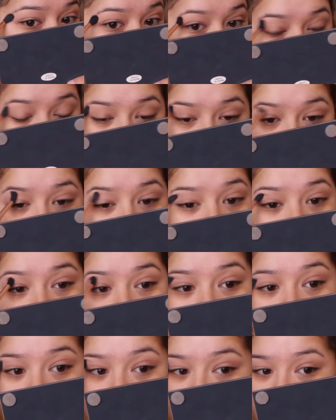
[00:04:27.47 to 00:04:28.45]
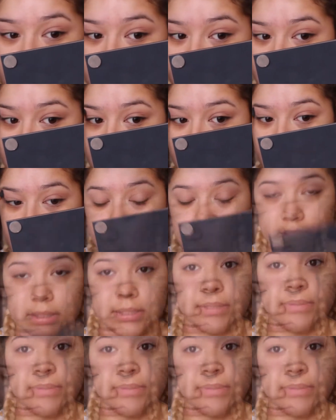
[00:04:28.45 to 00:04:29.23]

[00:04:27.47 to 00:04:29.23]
I don't want no harsh lines.